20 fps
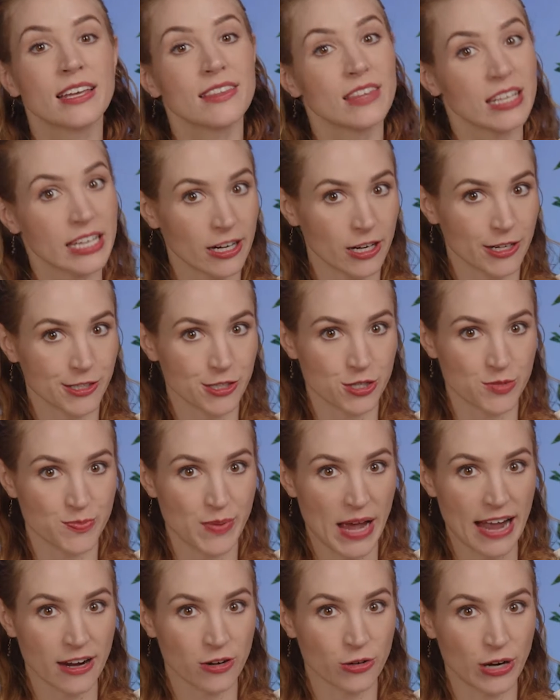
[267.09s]
the character's
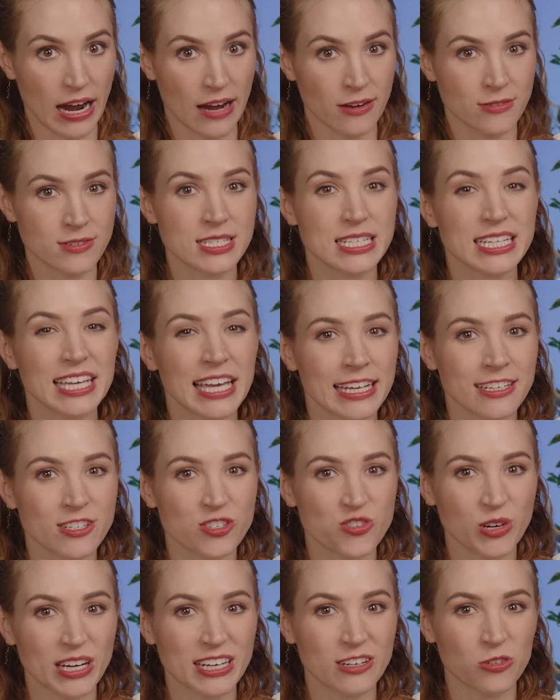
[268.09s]
background,
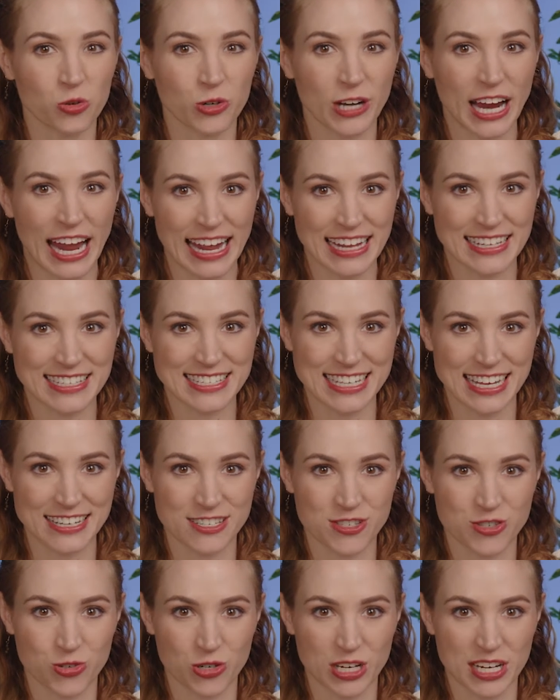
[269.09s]
kindred or
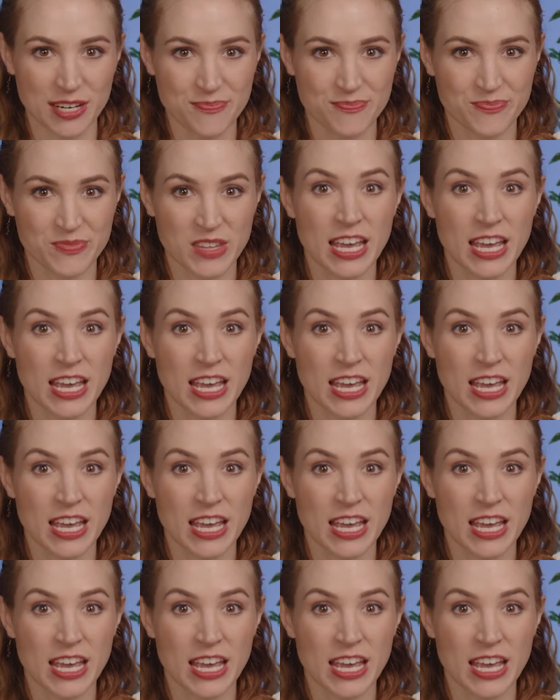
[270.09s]
ancestry,